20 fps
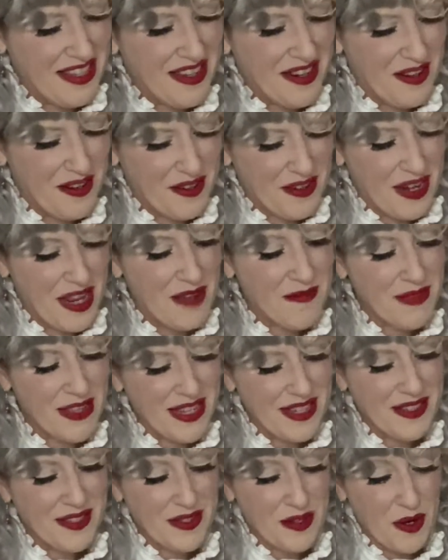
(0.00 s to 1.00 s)
Her name
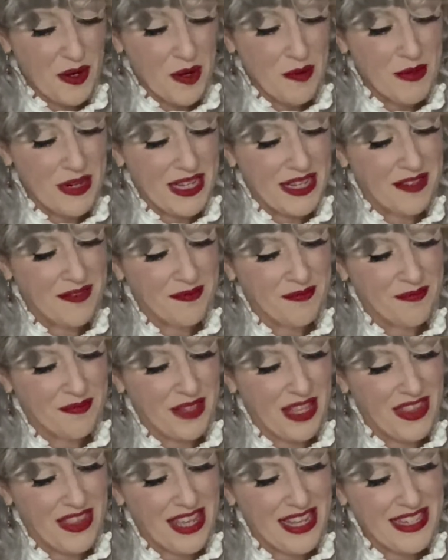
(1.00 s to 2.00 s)
is Harmony,
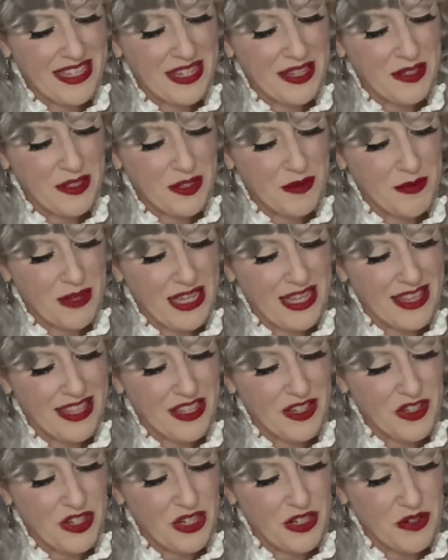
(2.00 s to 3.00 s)
and that tells me that
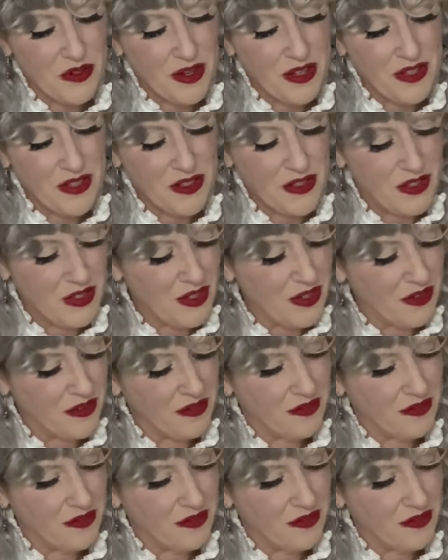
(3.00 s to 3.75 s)
she trusts you.